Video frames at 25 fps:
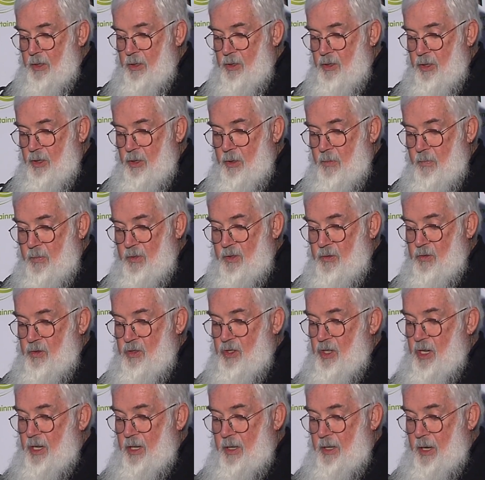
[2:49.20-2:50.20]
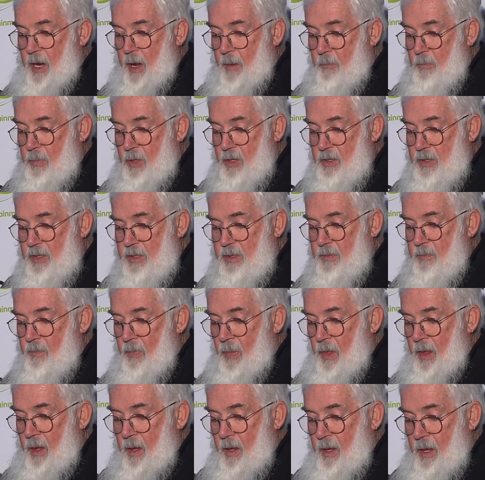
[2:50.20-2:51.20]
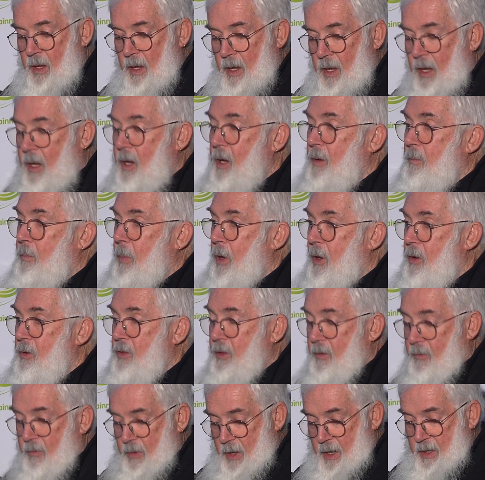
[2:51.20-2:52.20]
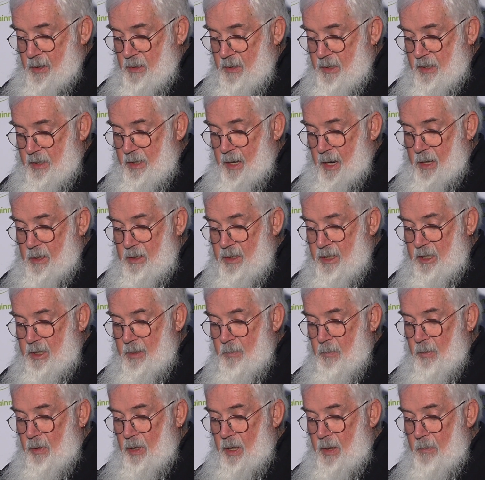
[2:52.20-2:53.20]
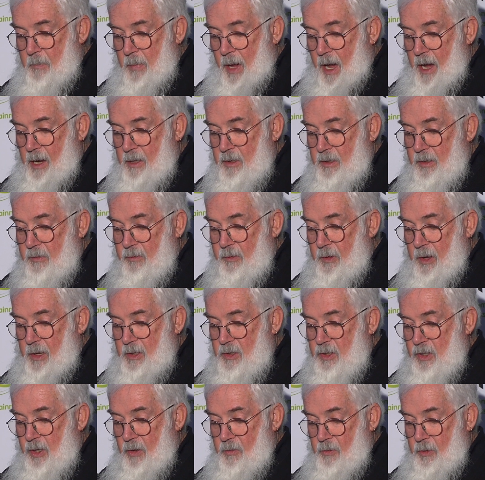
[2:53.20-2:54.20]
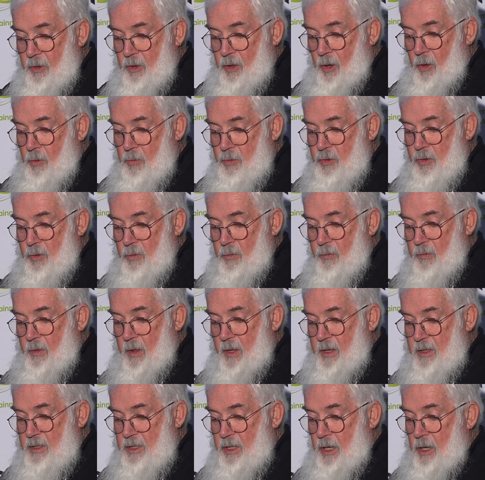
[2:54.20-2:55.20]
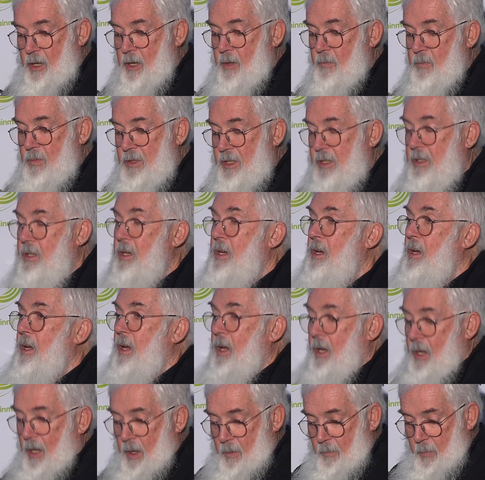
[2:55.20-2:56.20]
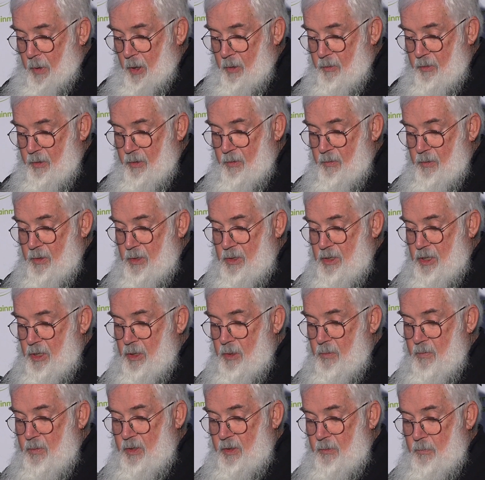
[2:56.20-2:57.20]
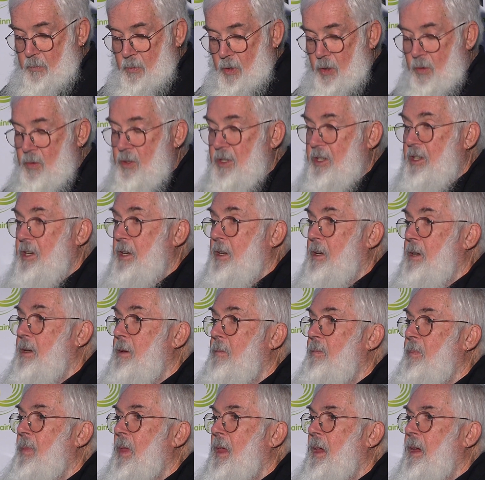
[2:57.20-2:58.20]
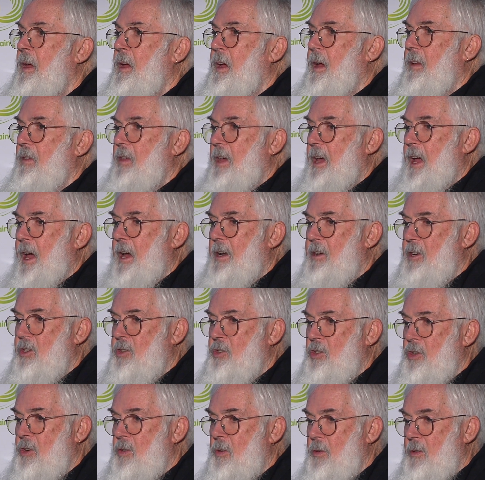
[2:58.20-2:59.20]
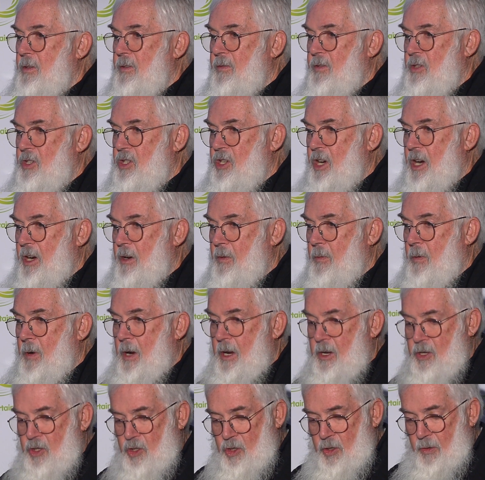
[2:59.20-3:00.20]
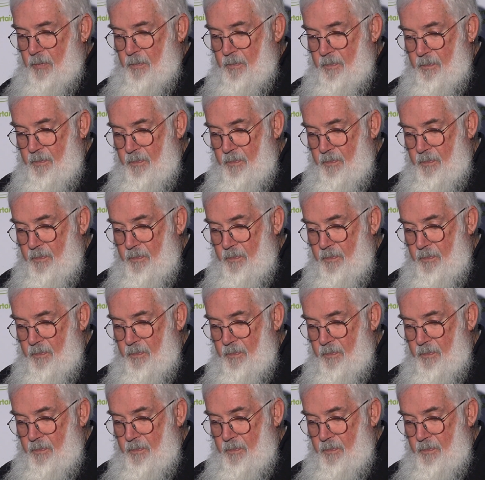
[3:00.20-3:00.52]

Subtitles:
in terms of sheer numbers, both events had similarly marked effects on the culture of their times, both in the terms of music and the attitudes of a generation.